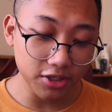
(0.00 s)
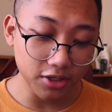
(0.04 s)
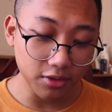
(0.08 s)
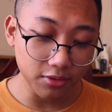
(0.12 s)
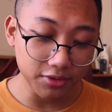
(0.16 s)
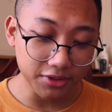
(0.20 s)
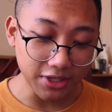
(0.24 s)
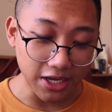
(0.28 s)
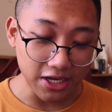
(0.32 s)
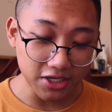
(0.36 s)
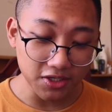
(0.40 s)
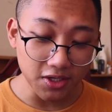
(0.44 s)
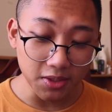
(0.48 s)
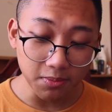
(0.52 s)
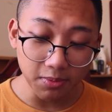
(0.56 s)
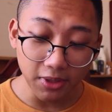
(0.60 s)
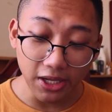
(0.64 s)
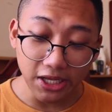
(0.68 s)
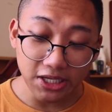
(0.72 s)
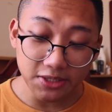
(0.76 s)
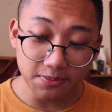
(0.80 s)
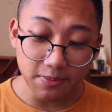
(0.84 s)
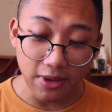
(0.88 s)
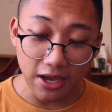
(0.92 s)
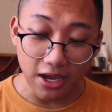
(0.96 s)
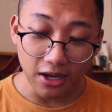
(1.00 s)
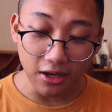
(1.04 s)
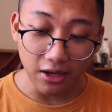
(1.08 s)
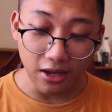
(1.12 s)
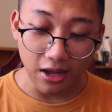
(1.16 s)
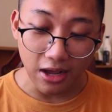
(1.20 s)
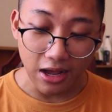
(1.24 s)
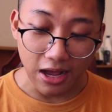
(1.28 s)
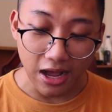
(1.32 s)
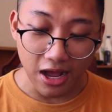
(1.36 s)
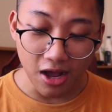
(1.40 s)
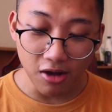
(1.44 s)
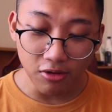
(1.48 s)
it actually plays back
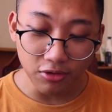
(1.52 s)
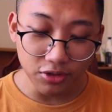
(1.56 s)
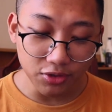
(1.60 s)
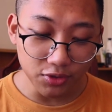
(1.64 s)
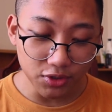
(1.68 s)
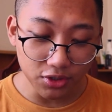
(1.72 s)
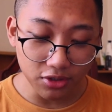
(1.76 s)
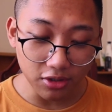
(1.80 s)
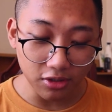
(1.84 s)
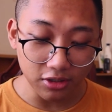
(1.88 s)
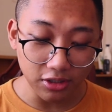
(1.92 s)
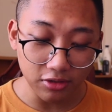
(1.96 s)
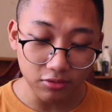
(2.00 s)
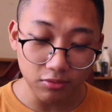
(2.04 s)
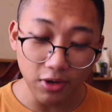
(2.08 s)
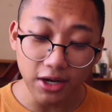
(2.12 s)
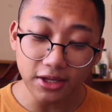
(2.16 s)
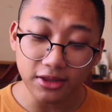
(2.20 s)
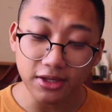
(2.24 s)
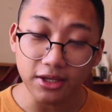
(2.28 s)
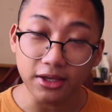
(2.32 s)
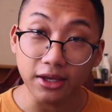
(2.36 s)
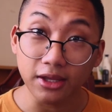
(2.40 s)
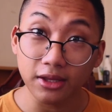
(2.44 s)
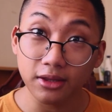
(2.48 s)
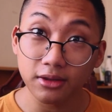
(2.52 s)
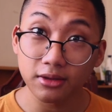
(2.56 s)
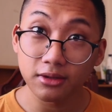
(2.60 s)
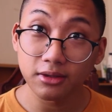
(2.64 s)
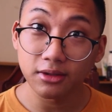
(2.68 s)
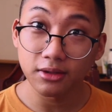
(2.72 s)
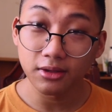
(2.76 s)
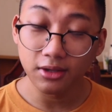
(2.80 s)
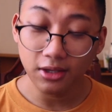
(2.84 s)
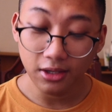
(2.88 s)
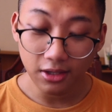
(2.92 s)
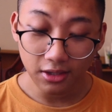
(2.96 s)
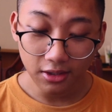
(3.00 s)
how you started writing it.
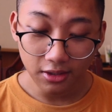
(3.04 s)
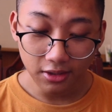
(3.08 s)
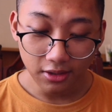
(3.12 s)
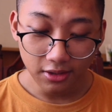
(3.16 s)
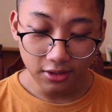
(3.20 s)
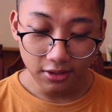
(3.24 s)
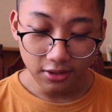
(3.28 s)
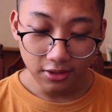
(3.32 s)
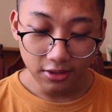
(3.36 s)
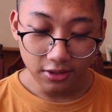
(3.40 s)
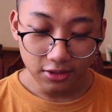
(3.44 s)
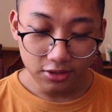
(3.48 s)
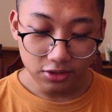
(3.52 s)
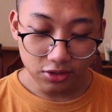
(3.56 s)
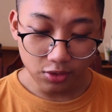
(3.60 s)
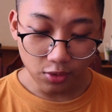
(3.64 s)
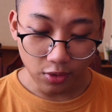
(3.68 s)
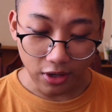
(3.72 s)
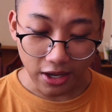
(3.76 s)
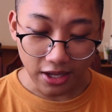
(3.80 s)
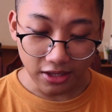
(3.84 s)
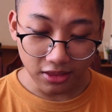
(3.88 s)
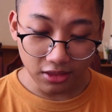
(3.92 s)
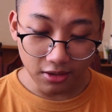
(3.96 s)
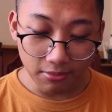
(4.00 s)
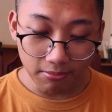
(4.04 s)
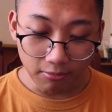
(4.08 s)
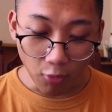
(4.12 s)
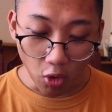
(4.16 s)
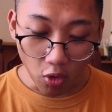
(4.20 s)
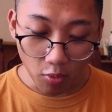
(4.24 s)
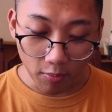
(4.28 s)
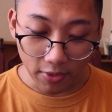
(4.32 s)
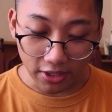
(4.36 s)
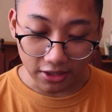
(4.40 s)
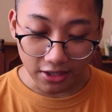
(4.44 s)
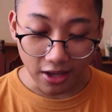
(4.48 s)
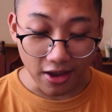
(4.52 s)
So at the
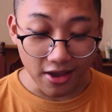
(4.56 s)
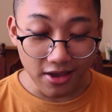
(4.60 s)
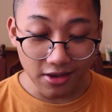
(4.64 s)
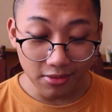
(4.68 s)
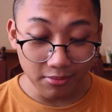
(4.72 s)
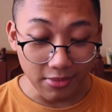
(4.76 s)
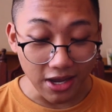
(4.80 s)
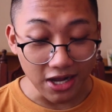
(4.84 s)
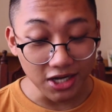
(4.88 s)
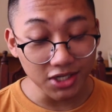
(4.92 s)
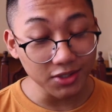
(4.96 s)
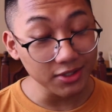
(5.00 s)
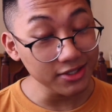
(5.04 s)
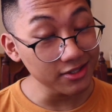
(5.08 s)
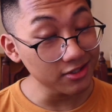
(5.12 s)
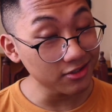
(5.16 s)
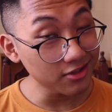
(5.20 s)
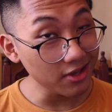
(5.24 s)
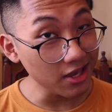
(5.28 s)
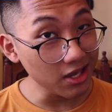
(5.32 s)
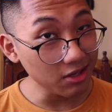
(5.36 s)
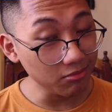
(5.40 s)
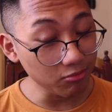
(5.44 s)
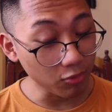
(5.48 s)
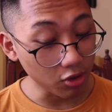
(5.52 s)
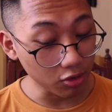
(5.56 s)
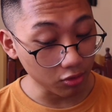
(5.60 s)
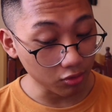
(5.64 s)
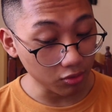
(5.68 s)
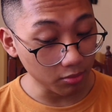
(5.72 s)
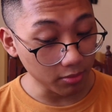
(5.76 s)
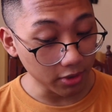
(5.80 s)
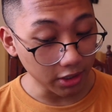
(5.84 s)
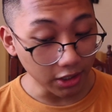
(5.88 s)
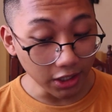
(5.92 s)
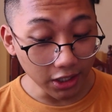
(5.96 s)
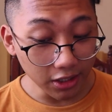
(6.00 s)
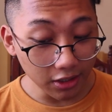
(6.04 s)
moment, I am actually saying
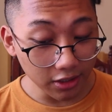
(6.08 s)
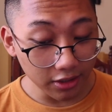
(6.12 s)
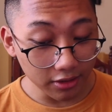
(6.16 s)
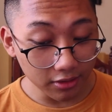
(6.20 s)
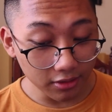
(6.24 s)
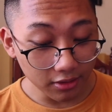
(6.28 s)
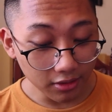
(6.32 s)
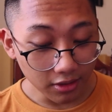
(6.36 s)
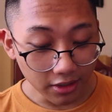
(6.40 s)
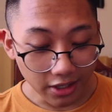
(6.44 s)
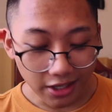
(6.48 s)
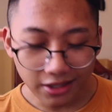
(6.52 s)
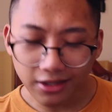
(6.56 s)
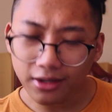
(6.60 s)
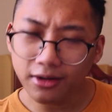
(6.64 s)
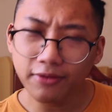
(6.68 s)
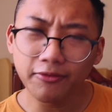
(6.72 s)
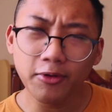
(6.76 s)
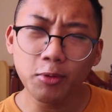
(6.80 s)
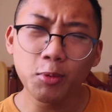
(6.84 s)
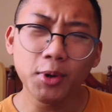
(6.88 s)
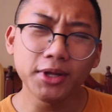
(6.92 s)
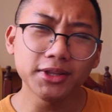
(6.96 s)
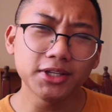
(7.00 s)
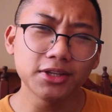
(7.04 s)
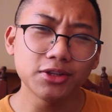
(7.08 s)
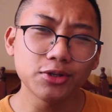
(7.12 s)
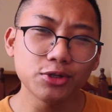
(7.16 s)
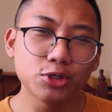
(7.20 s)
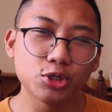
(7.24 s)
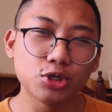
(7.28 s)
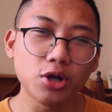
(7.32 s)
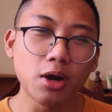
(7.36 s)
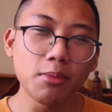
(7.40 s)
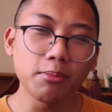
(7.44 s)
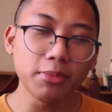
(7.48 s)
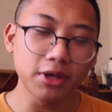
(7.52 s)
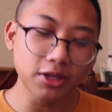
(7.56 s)
Marco Mallillin, and then if I wanted to
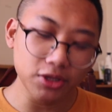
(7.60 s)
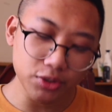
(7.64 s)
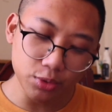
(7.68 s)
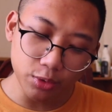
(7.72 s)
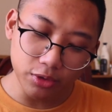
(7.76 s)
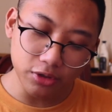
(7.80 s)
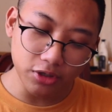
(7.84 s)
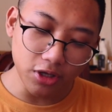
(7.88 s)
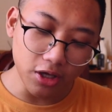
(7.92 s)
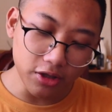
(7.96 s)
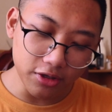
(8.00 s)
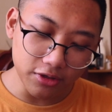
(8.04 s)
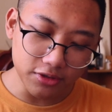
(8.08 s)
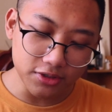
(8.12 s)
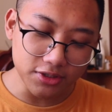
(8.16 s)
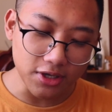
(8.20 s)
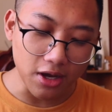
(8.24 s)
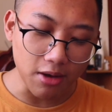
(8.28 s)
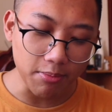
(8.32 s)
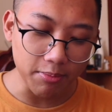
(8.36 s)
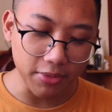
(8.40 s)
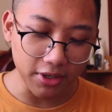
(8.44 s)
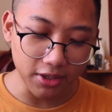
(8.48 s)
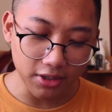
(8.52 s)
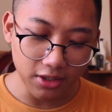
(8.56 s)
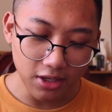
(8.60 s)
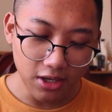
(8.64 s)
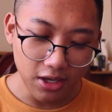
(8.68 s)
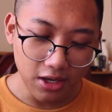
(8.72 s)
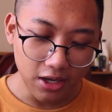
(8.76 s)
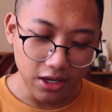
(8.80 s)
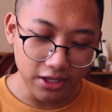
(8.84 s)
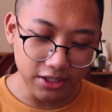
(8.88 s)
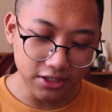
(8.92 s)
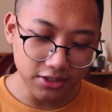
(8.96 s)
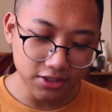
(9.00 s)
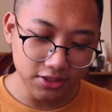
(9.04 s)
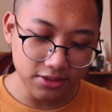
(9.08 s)
jump into another topic,
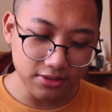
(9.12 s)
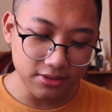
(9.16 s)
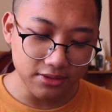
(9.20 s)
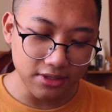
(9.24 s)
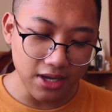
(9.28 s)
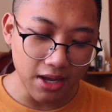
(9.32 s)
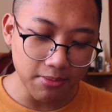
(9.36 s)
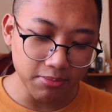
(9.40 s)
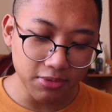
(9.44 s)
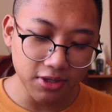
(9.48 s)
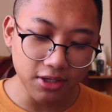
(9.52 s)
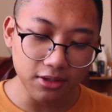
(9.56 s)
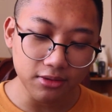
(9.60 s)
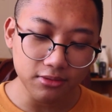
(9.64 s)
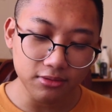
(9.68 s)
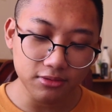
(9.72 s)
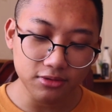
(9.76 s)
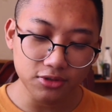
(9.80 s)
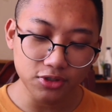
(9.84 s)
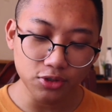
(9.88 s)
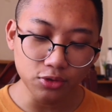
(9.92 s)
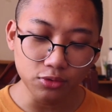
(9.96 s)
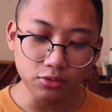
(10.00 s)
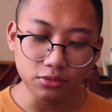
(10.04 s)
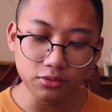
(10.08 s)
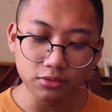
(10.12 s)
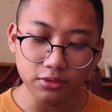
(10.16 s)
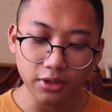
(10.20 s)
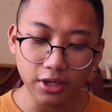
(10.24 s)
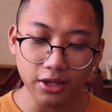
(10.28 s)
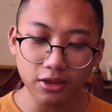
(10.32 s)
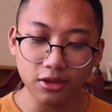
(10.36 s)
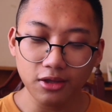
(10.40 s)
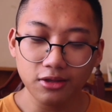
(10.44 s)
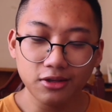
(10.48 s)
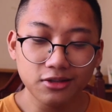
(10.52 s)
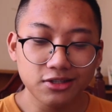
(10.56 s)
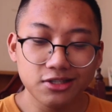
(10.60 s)
I can just tap that 2
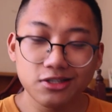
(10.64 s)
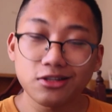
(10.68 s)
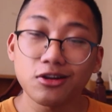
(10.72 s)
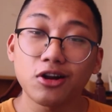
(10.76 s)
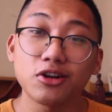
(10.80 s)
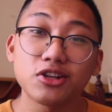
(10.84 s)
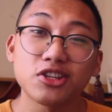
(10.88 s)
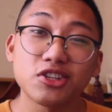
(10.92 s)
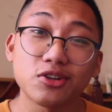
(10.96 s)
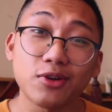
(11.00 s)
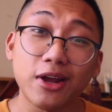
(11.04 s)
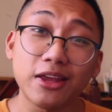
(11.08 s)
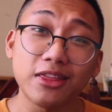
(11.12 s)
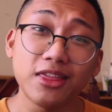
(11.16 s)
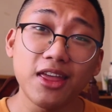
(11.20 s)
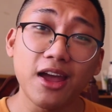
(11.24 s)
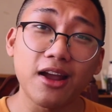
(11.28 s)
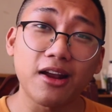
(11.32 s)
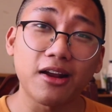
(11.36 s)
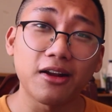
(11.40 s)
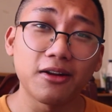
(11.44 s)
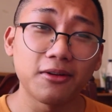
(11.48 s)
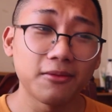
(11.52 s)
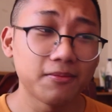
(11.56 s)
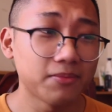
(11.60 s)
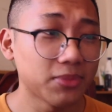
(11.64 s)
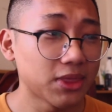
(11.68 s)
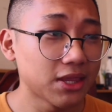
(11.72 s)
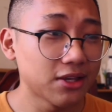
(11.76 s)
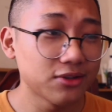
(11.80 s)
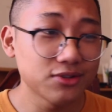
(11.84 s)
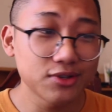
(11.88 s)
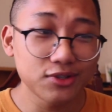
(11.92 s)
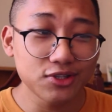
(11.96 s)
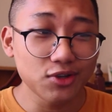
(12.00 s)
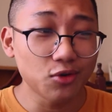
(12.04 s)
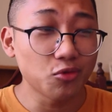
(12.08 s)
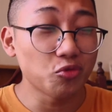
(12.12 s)
and then it starts right there.
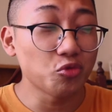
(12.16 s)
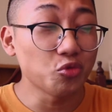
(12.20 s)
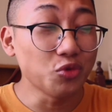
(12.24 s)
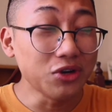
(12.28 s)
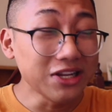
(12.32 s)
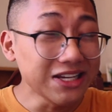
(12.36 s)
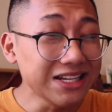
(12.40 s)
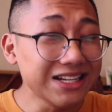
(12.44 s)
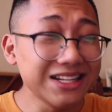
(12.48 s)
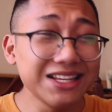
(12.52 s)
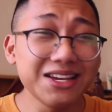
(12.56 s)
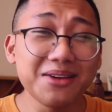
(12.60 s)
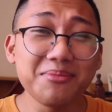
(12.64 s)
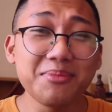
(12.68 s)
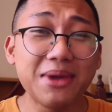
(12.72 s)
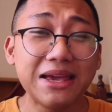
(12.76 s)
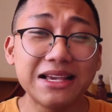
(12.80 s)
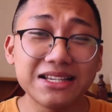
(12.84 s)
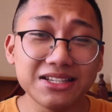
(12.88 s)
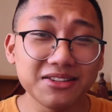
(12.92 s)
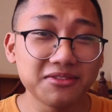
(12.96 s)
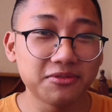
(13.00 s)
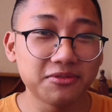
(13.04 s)
So it's a really amazing